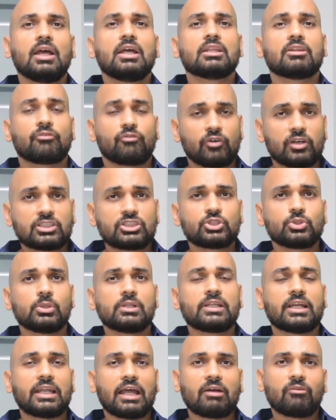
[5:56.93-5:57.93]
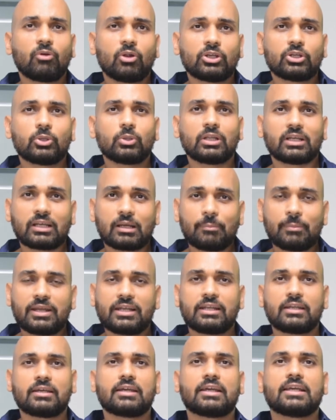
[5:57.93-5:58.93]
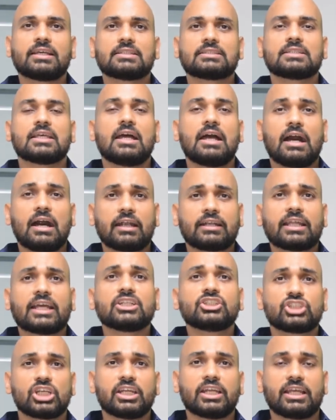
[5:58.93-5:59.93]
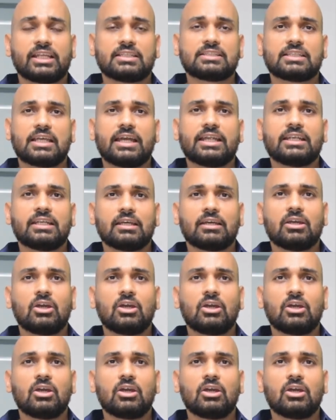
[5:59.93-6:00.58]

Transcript: The first tool that I want to recommend is Attention Insight.